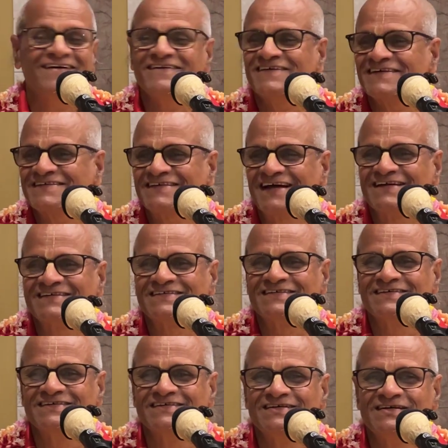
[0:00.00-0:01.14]
He understands.
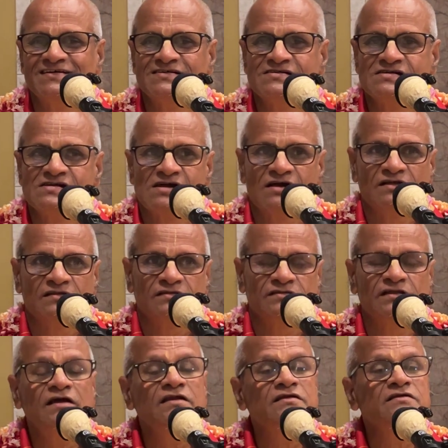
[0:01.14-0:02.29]

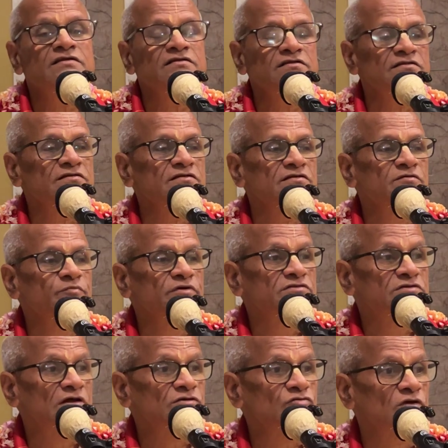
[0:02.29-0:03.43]
Then
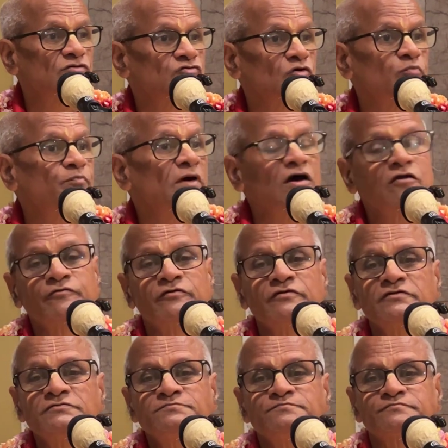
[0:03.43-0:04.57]
Vitrasur was so
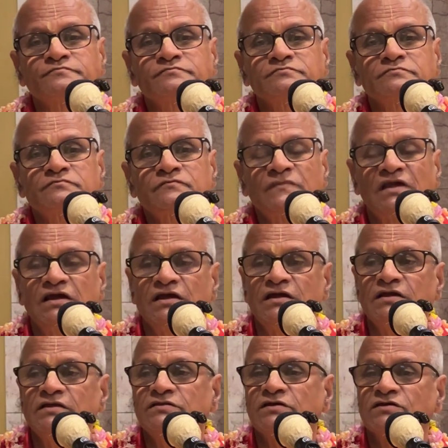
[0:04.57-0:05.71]
powerful,
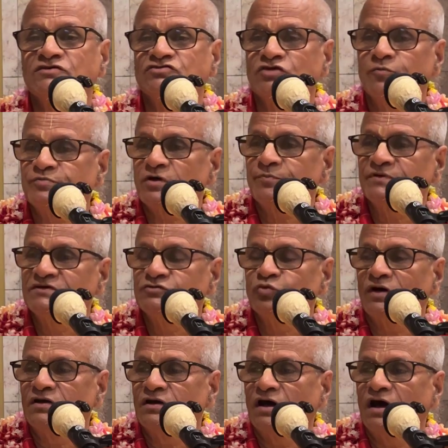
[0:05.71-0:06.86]
Indra chopped up
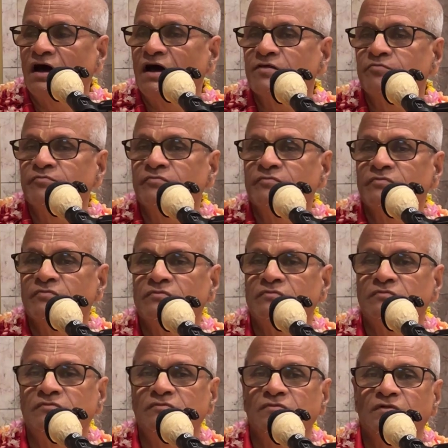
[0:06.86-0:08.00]
his one arm.
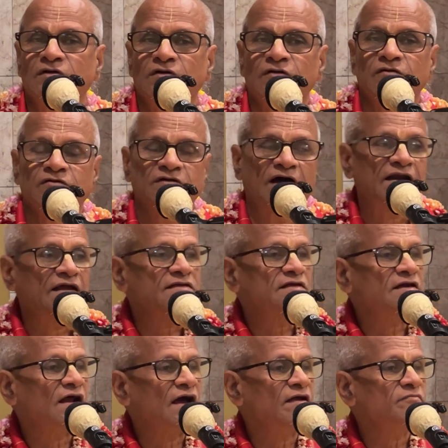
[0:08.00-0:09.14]
The
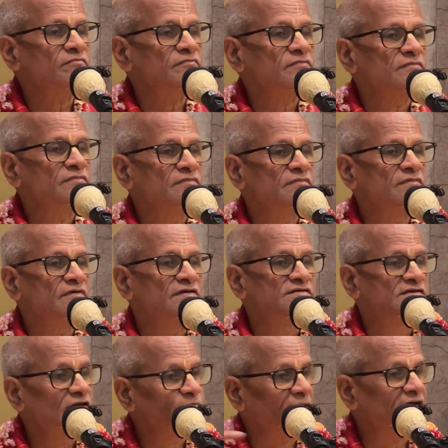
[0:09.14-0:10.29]
another arm
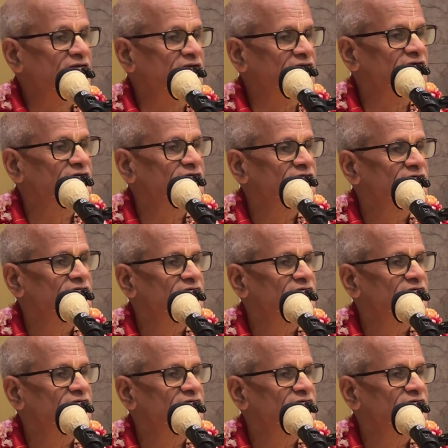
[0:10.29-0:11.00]
still fighting.